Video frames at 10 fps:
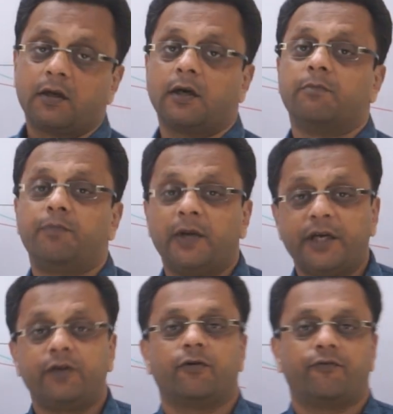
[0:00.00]

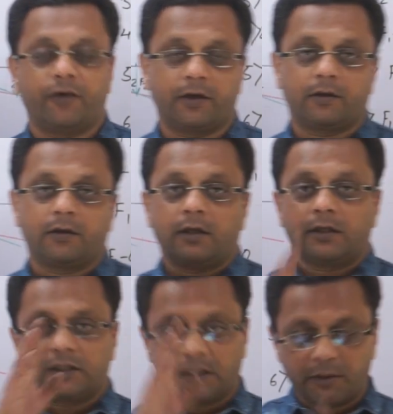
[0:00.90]
complete your figure.
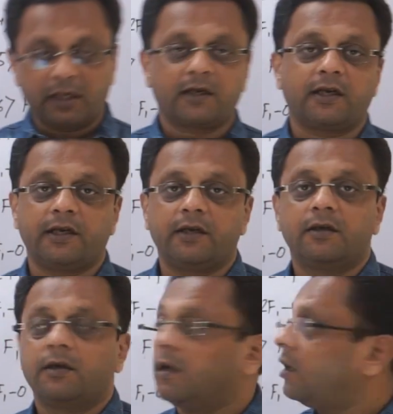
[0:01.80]
Similarly,
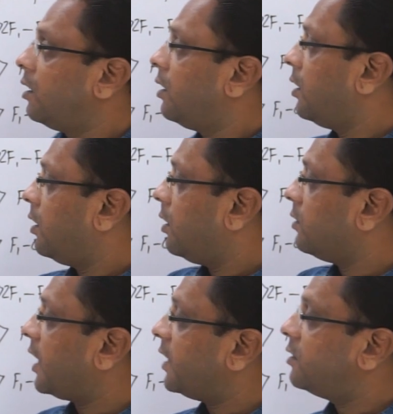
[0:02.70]

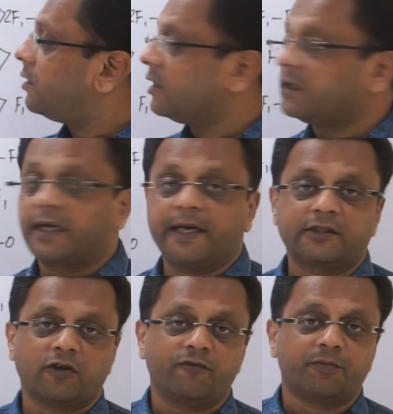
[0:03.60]
like in the
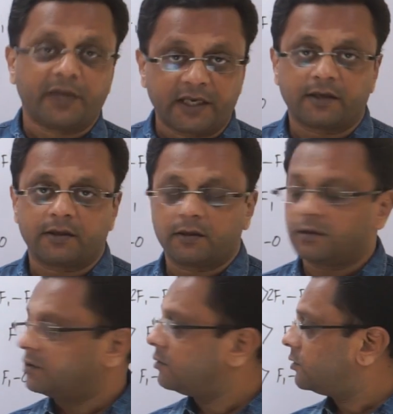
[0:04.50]
case of mirror,
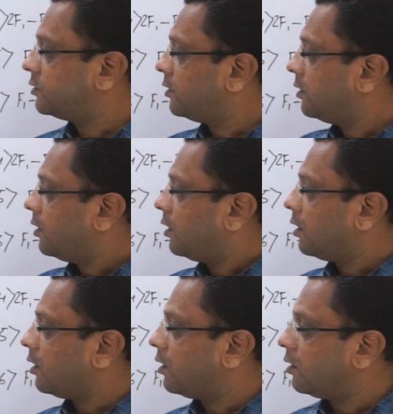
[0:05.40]

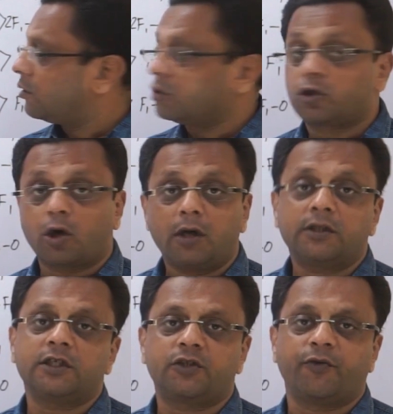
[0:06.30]
draw
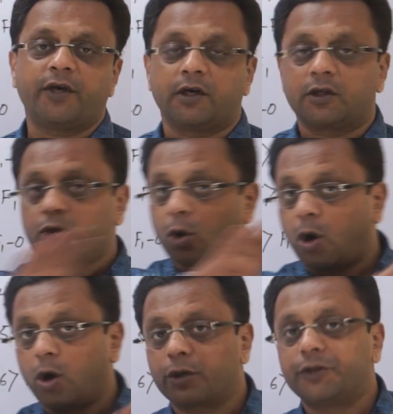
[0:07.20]
these figures
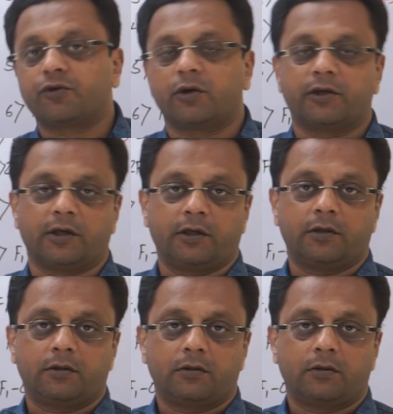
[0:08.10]
horizontally.